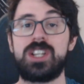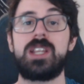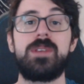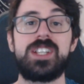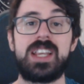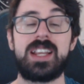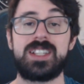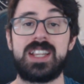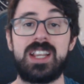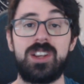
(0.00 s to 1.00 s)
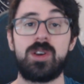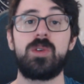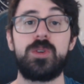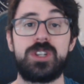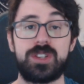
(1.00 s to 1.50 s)
DBZ and seeing
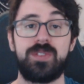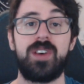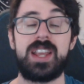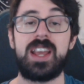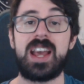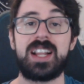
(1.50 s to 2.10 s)
Goku just fight